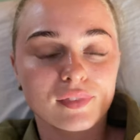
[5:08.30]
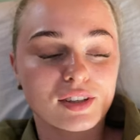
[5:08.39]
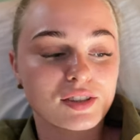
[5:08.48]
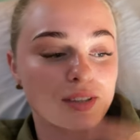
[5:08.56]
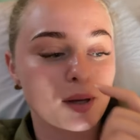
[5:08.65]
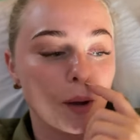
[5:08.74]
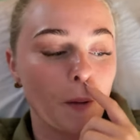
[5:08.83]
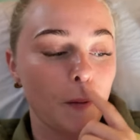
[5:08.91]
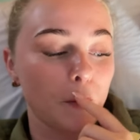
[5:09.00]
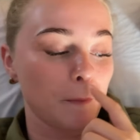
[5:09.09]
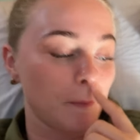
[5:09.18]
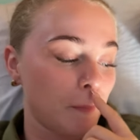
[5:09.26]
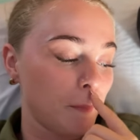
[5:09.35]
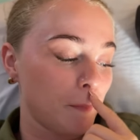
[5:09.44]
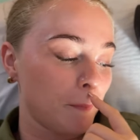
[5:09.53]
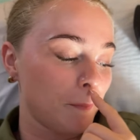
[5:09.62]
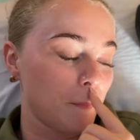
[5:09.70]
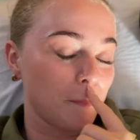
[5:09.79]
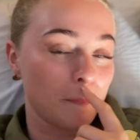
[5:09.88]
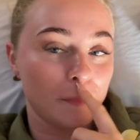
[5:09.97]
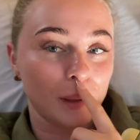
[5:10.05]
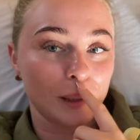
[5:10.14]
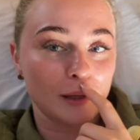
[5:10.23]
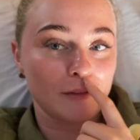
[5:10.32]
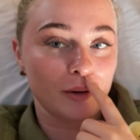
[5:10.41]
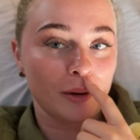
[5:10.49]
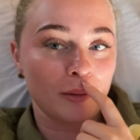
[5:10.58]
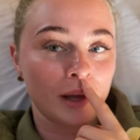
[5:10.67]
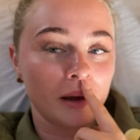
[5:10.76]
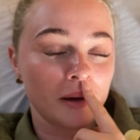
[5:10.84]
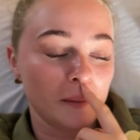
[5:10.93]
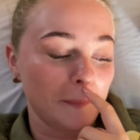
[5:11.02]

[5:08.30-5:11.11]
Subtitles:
I just can't believe where we are.